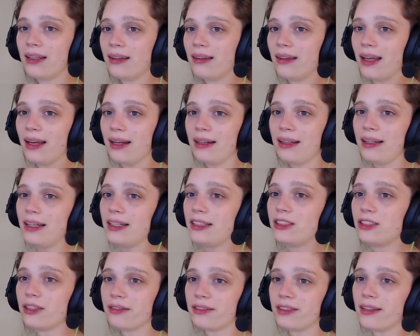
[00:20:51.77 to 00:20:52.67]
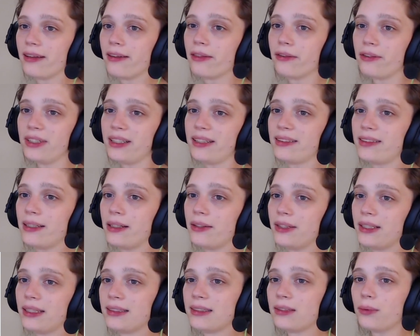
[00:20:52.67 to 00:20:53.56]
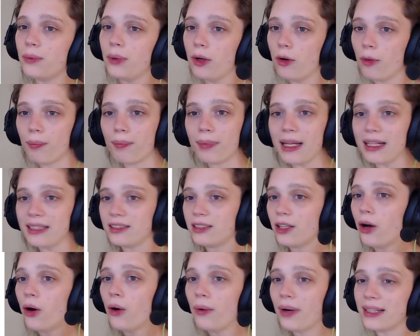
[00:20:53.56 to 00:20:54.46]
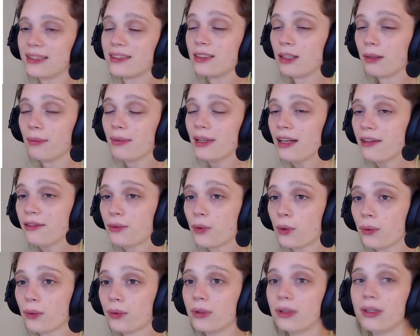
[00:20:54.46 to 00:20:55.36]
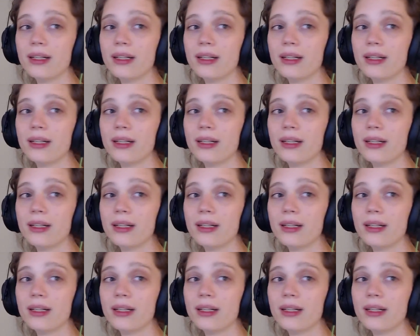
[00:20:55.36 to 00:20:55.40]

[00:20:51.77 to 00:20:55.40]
then each of the three series will plateau at some level.